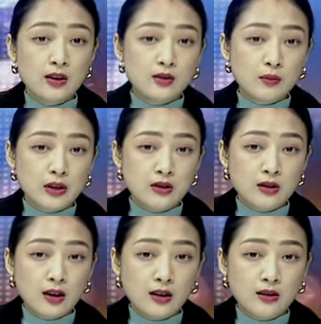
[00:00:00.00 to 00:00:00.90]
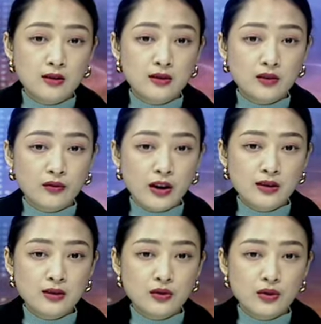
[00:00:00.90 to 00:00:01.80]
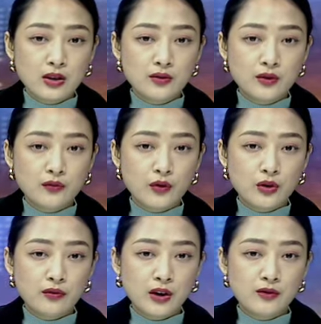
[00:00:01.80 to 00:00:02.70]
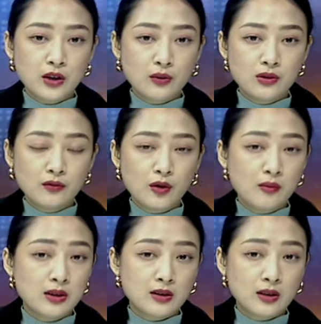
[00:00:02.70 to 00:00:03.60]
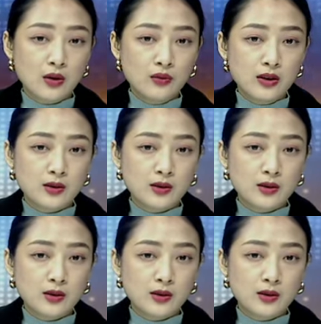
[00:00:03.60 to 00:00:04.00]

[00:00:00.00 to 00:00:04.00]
his maternal uncle's advice and transferred 45,000 from his account